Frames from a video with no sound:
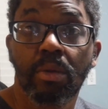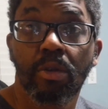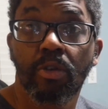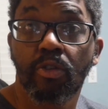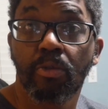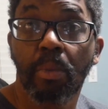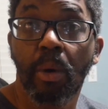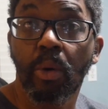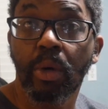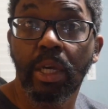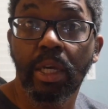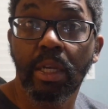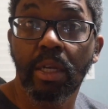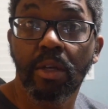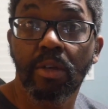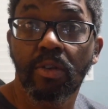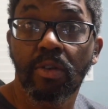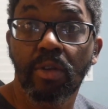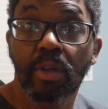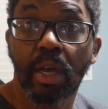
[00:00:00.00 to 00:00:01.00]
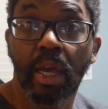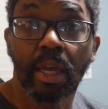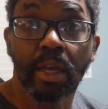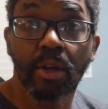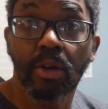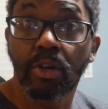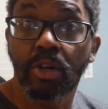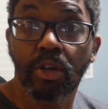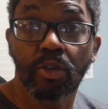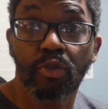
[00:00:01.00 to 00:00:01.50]
the smokiness and
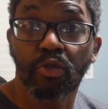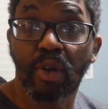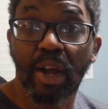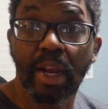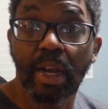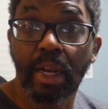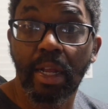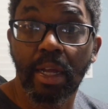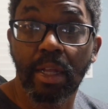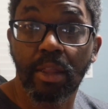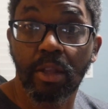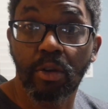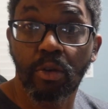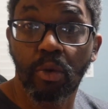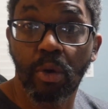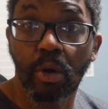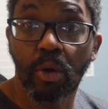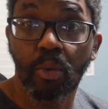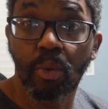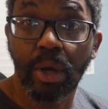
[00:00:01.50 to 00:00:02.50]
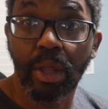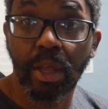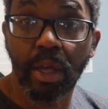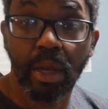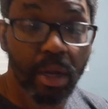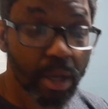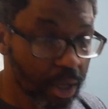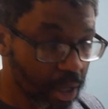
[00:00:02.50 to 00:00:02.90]
you're just ready to hit the grill with it.